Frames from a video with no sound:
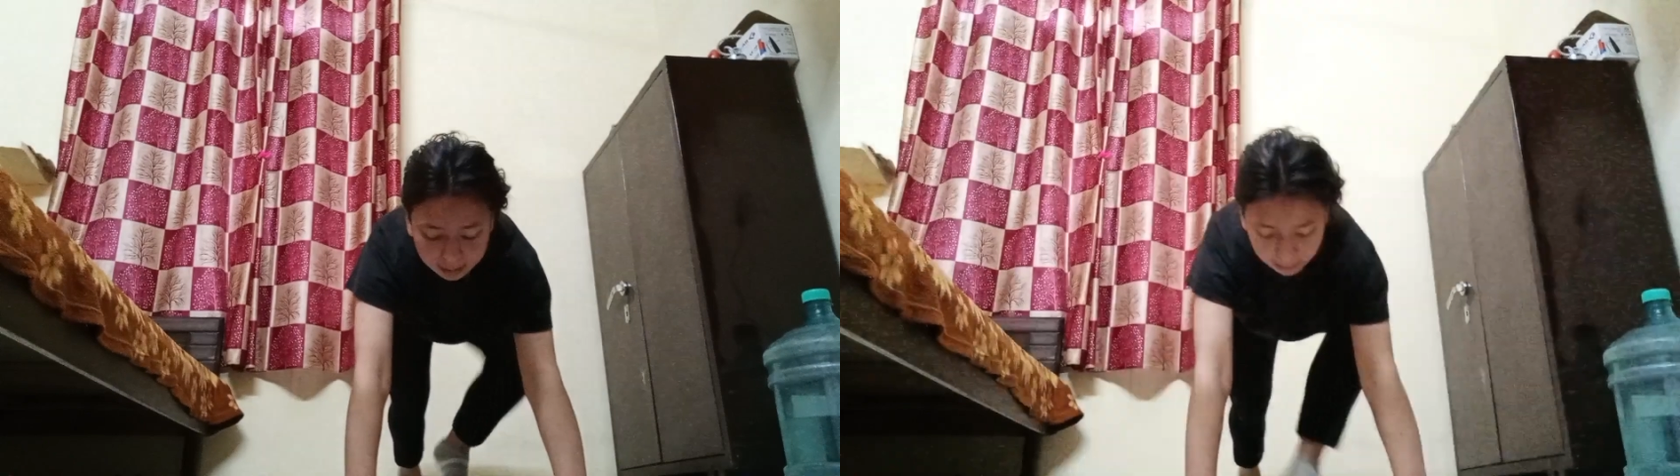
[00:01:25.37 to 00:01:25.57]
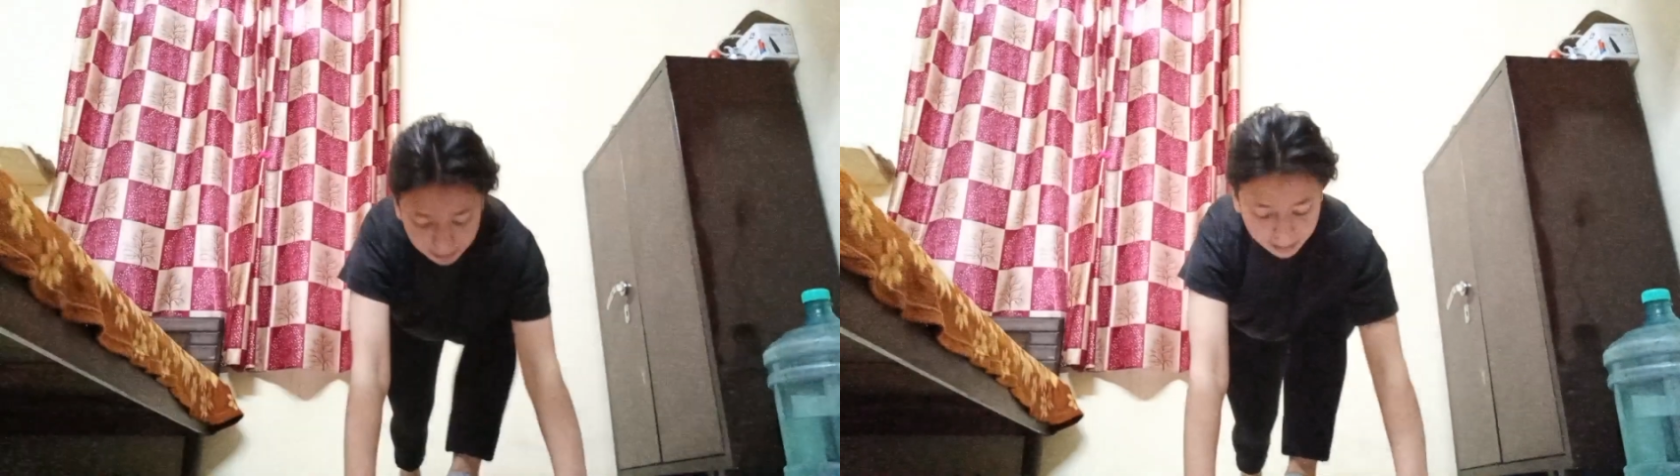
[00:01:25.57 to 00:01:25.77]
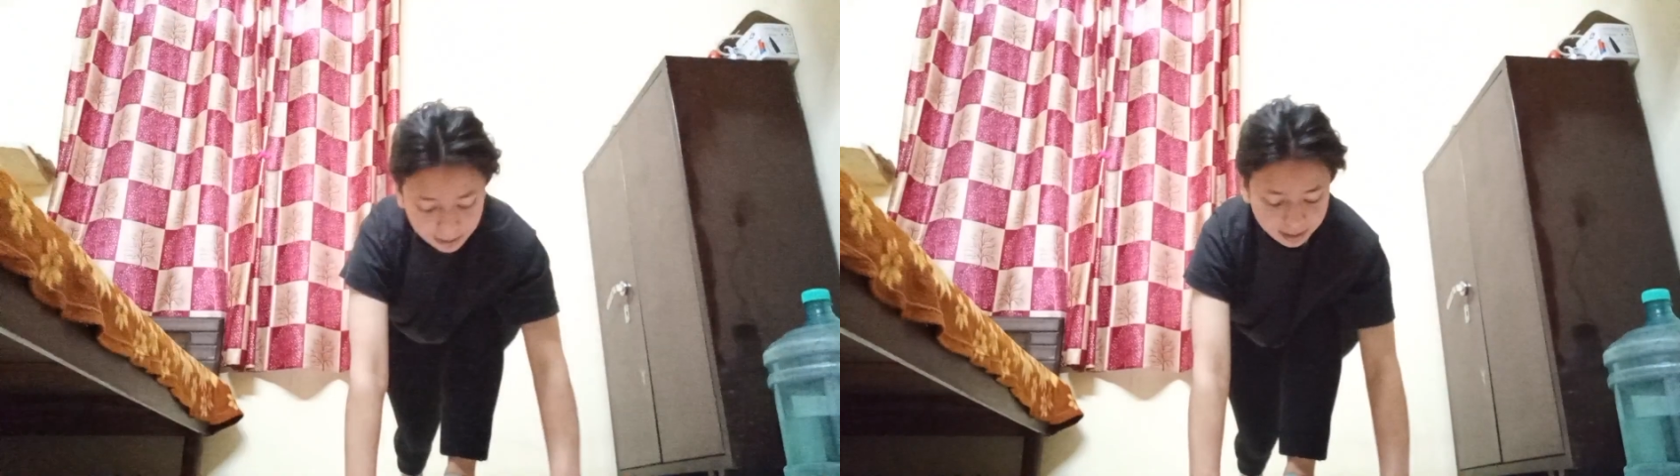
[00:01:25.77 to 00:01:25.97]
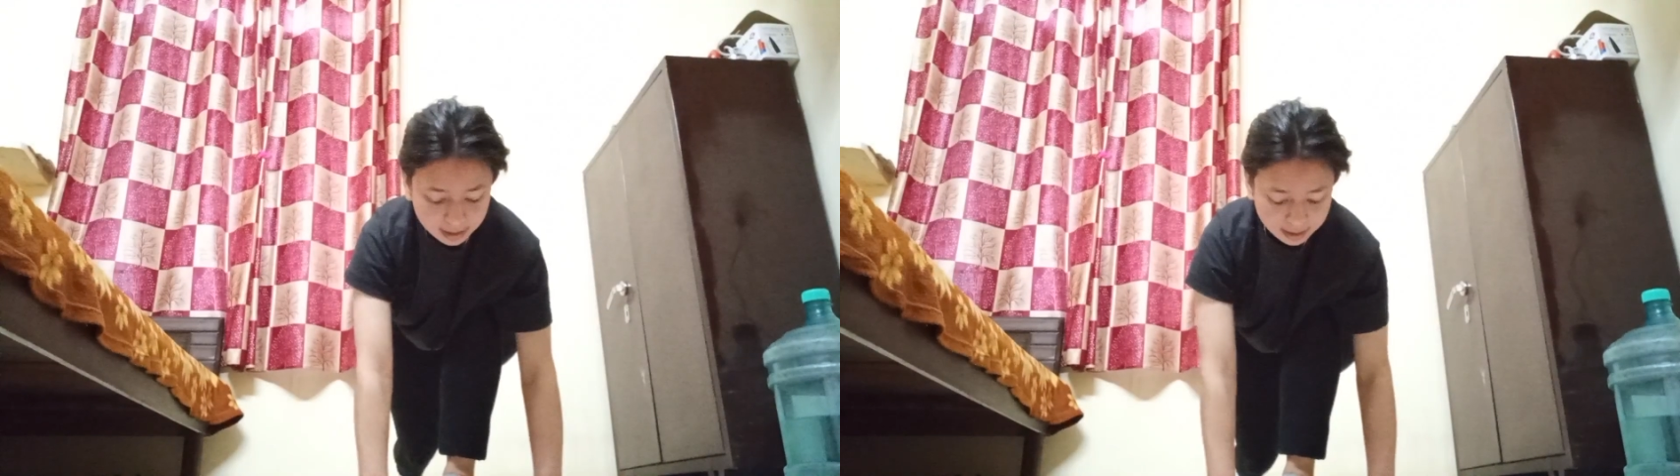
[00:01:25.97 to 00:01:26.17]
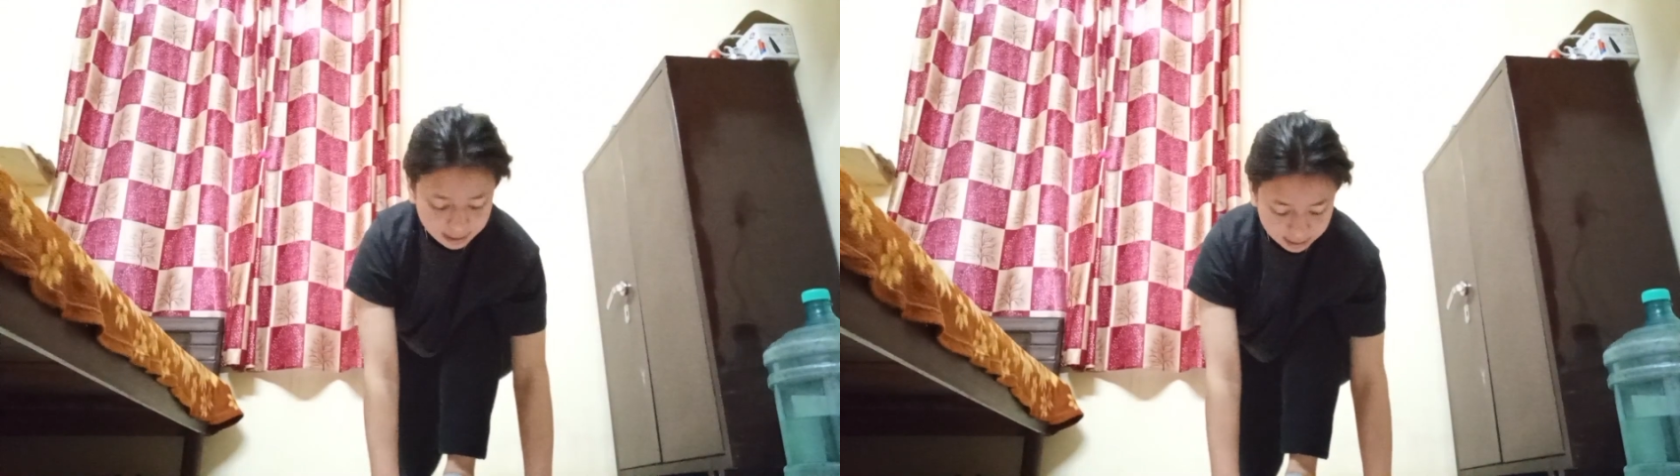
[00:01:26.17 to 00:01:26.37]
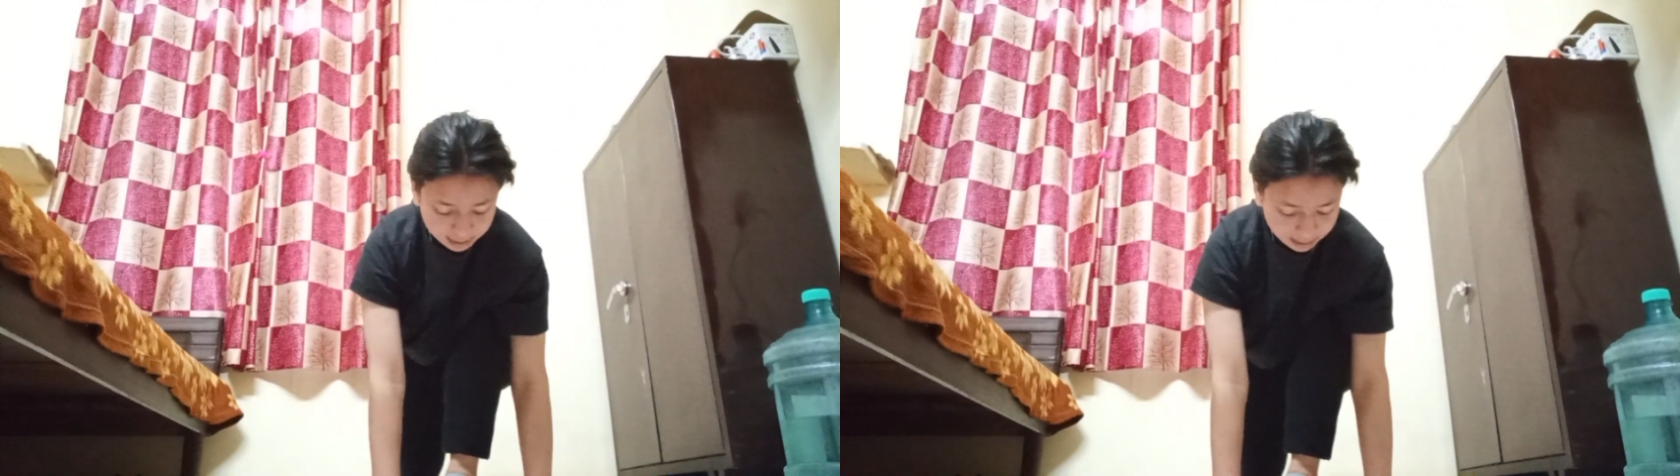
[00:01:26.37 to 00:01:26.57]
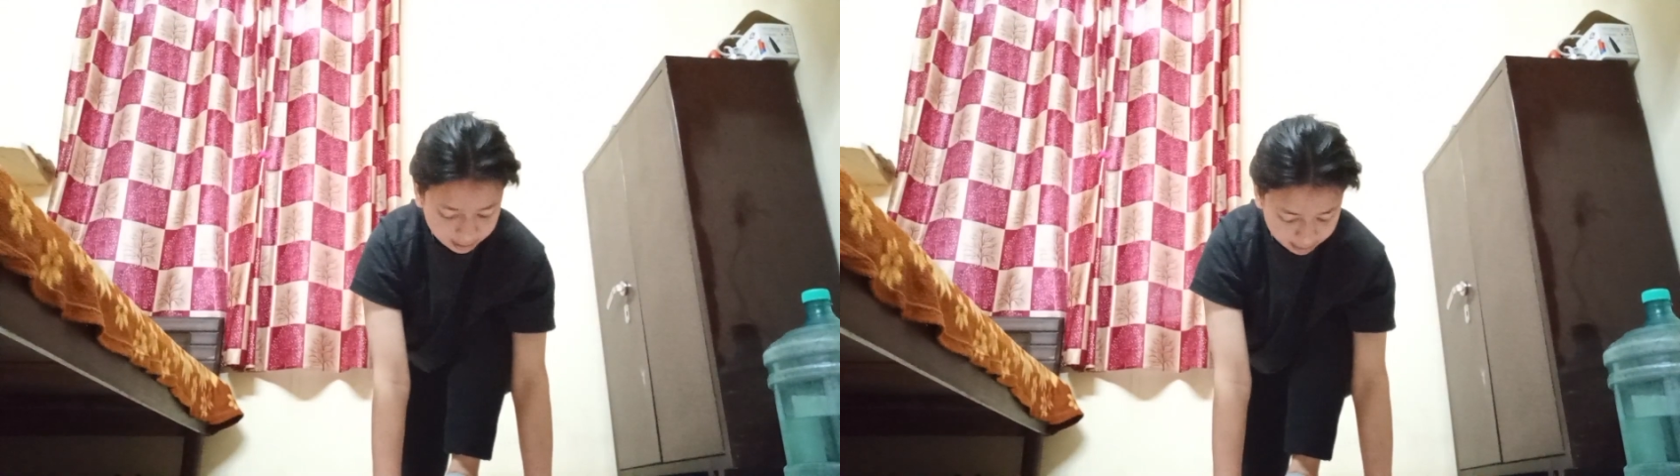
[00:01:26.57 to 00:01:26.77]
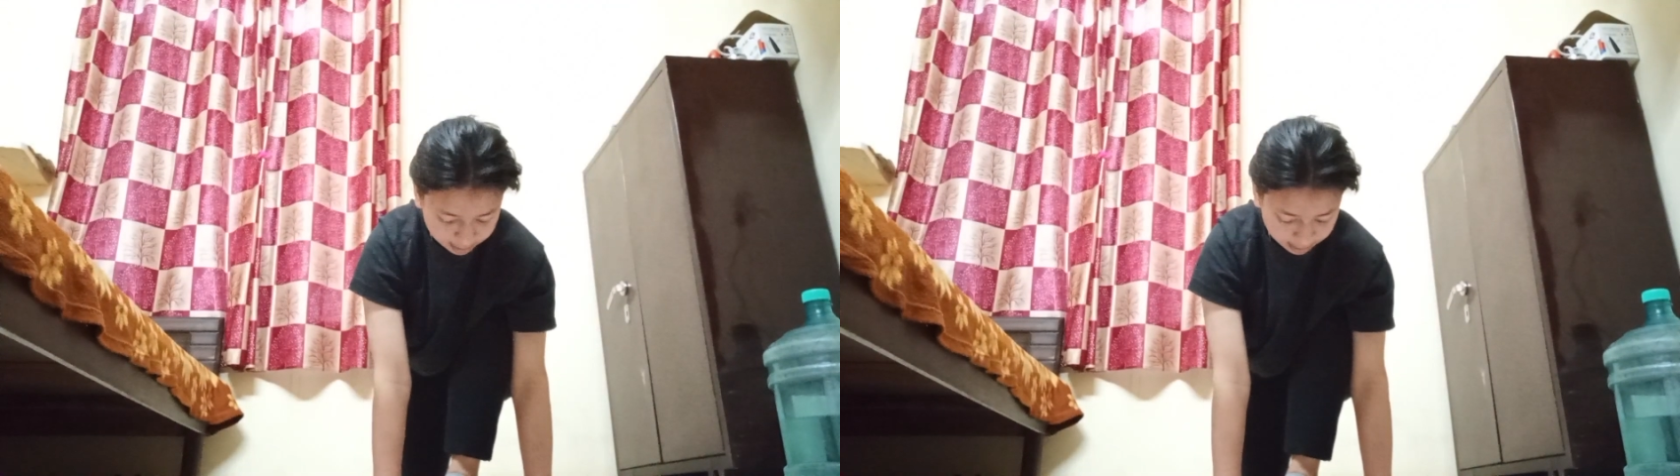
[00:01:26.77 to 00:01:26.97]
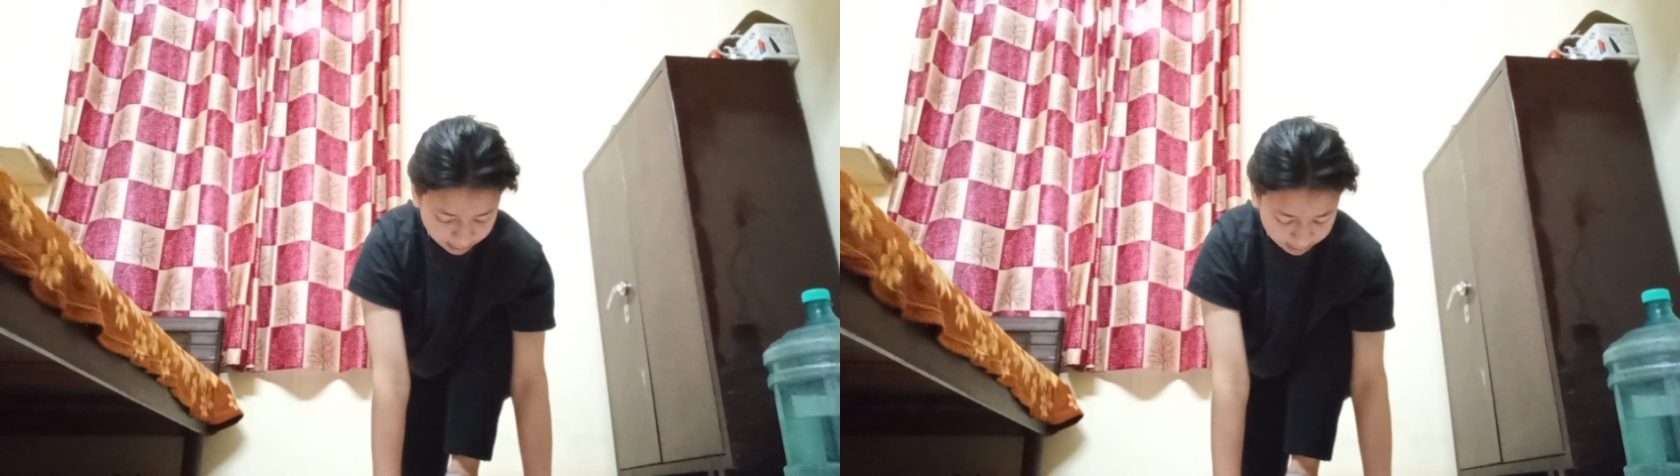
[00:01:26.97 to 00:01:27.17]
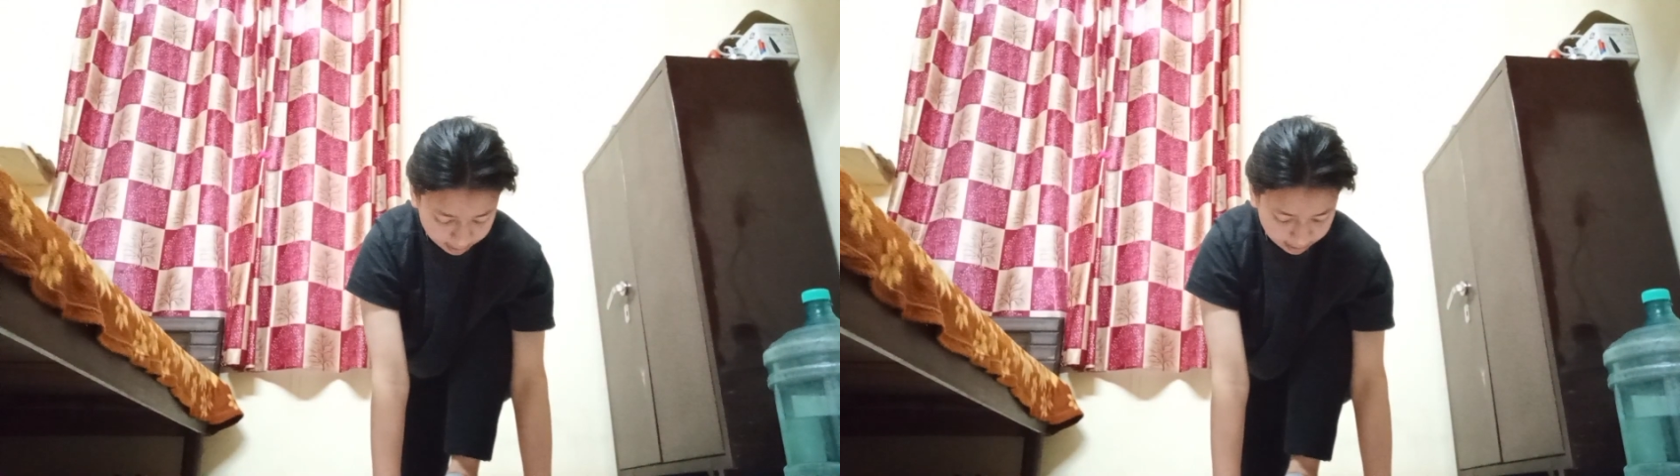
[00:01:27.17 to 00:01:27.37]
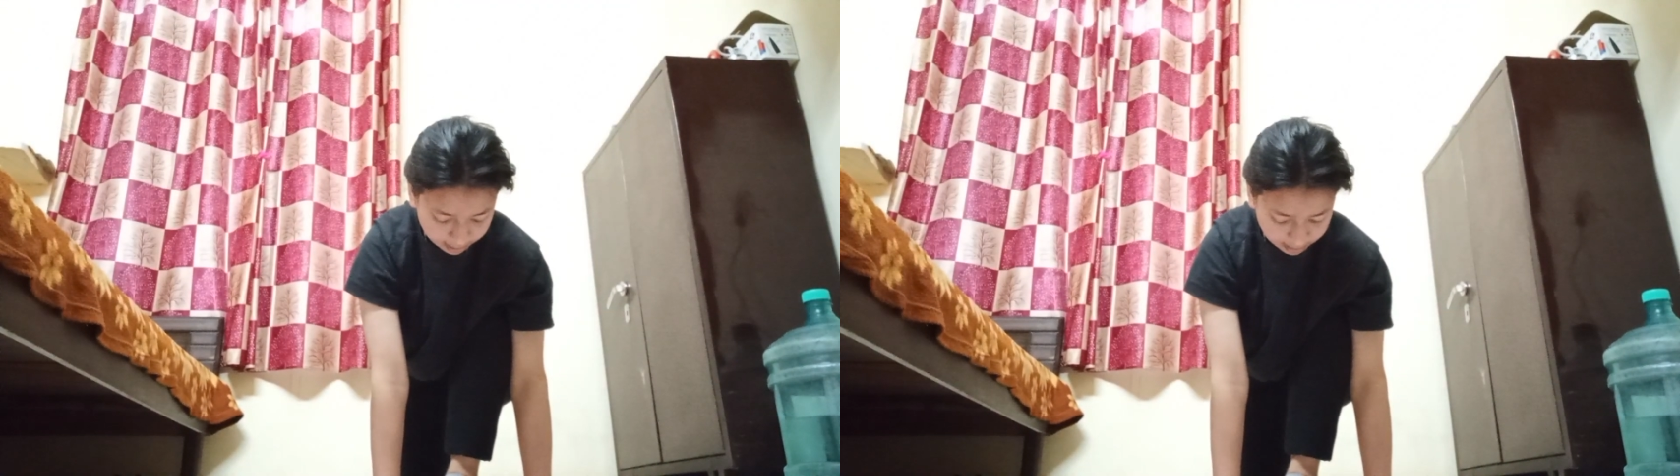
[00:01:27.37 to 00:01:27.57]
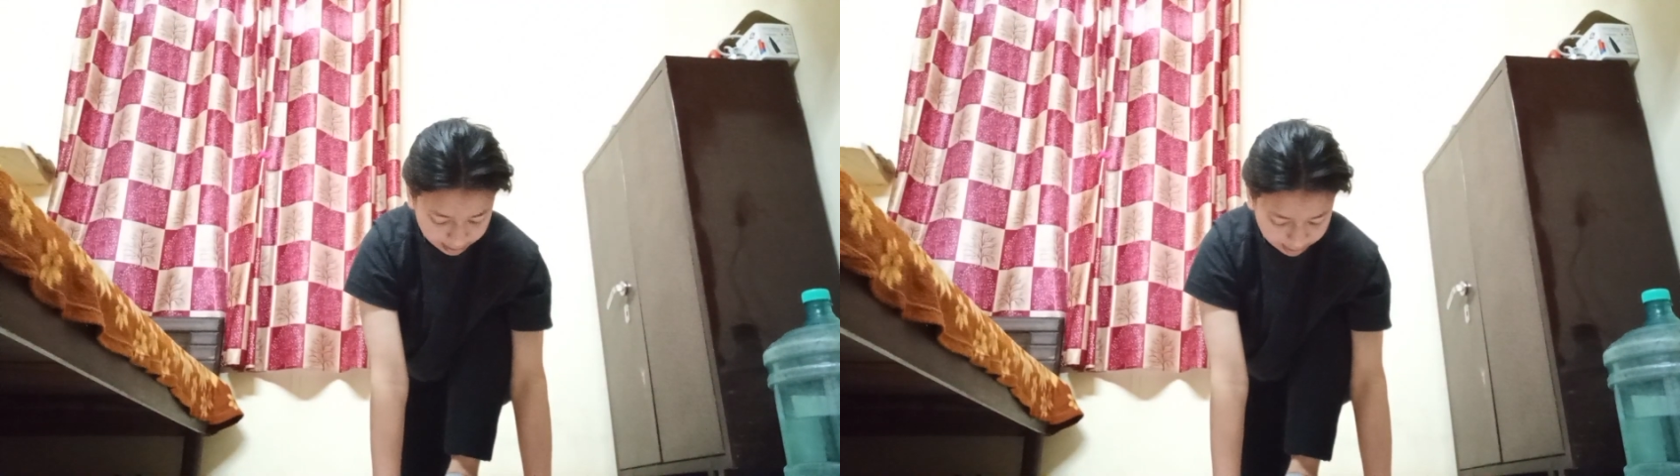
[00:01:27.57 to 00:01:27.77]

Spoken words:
are doing correct or wrong, just